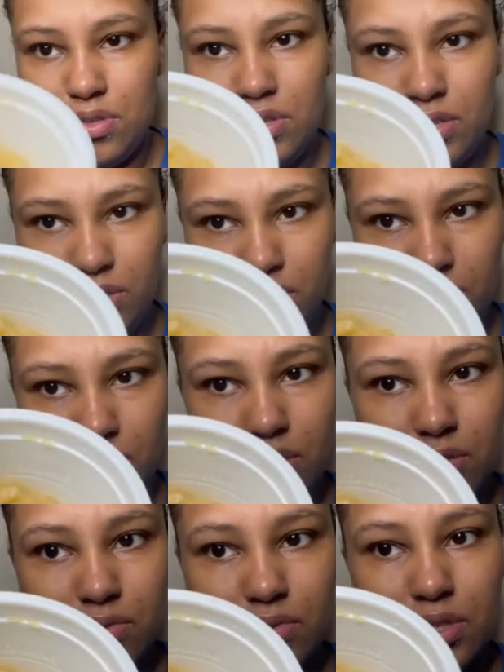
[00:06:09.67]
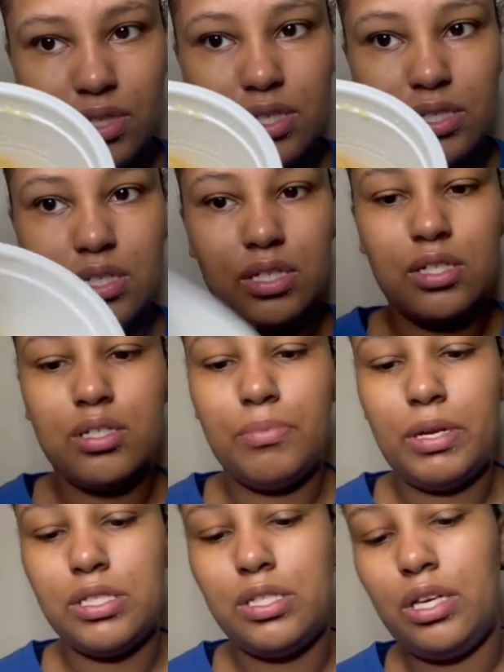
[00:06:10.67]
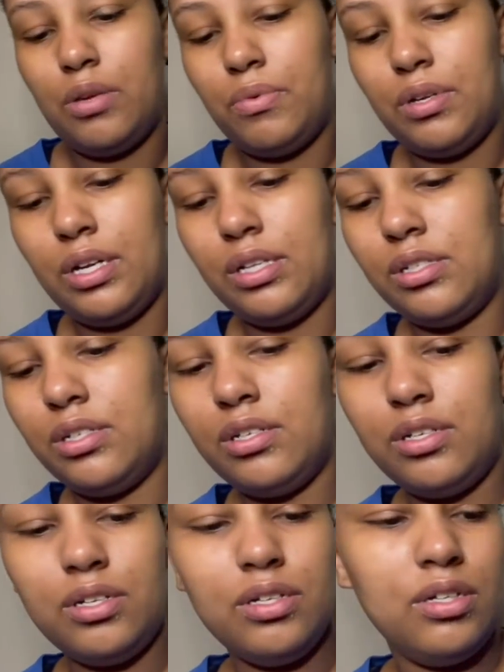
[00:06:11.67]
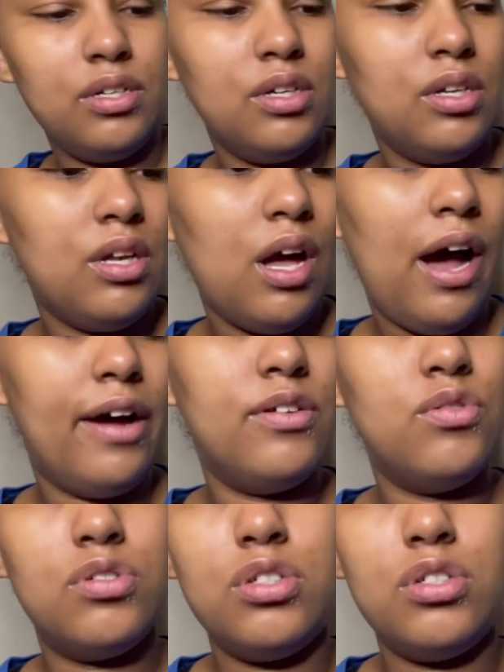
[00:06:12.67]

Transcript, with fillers: Here you go. This is my second one I did. I used